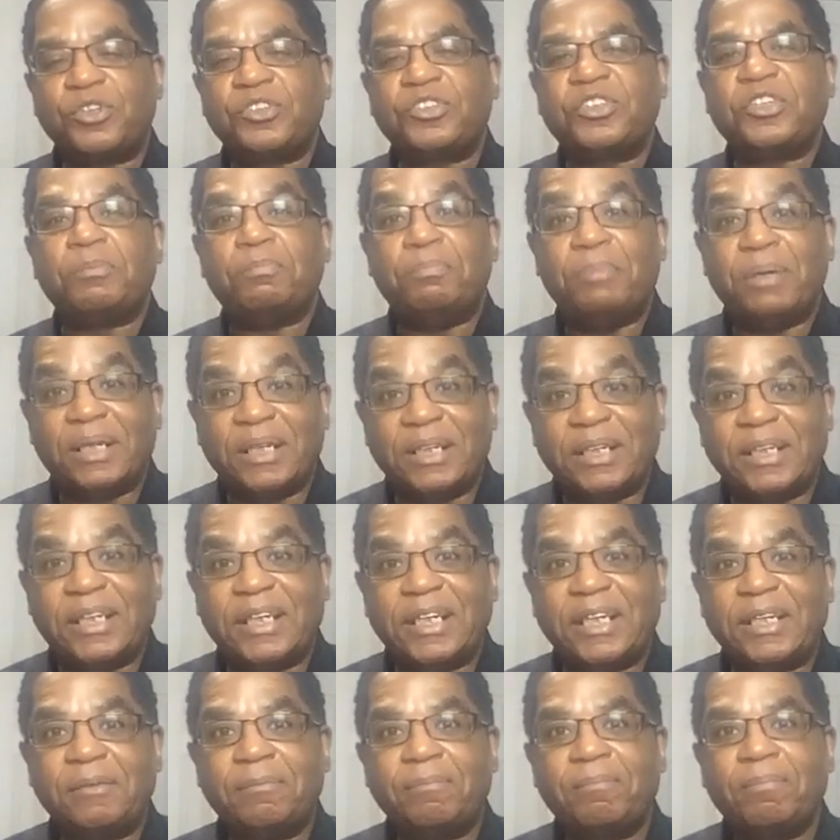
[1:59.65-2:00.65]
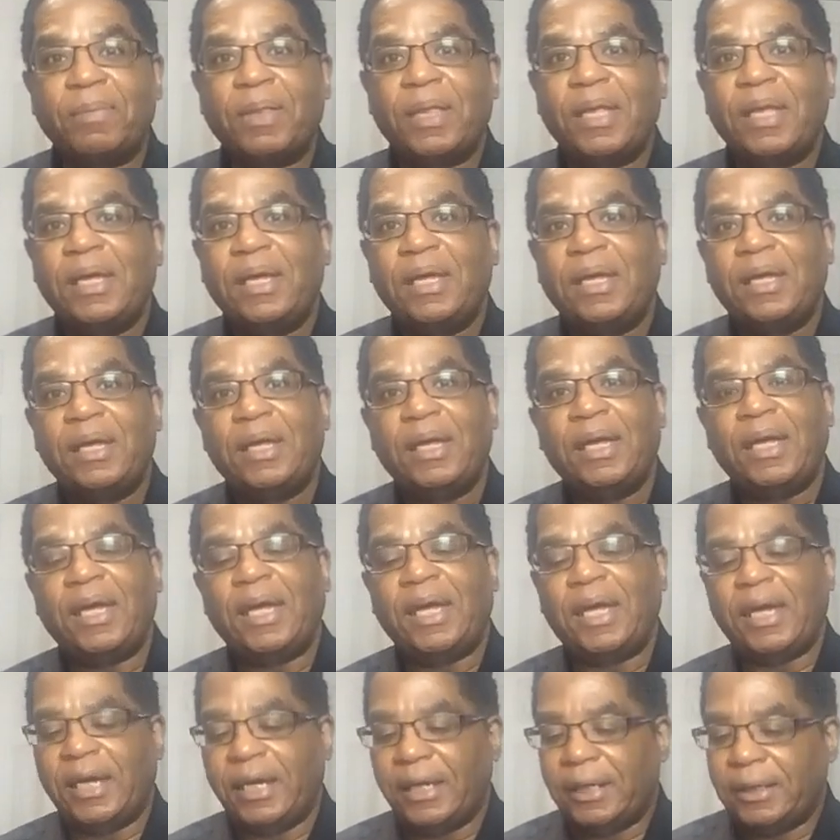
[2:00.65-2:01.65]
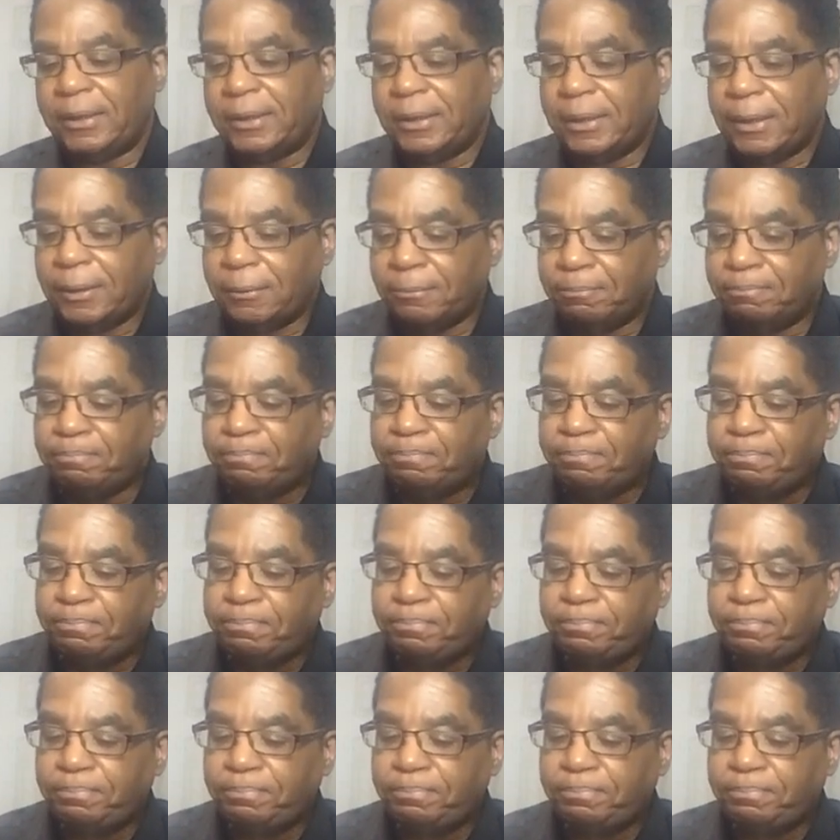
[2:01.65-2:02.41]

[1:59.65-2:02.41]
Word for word: stability, and